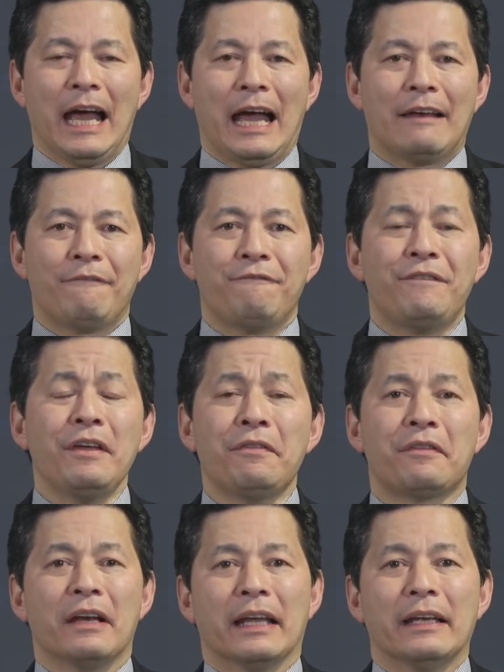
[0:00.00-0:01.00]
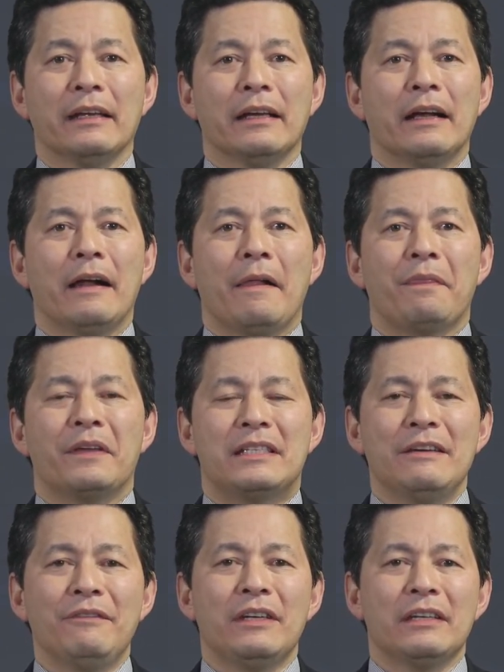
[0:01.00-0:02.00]
And fifthly, the
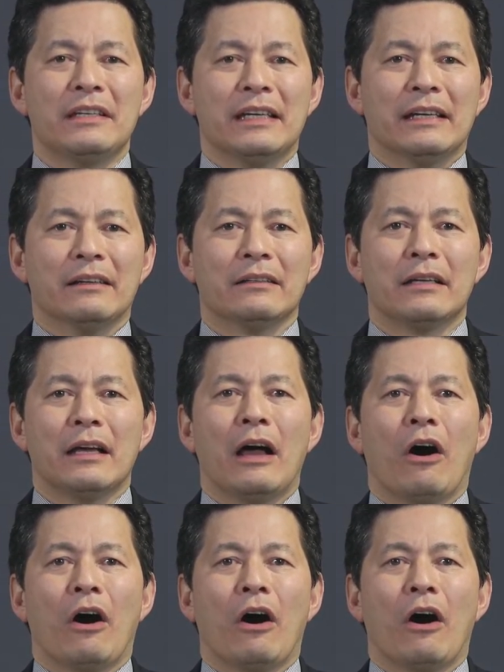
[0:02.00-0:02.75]
dividend yield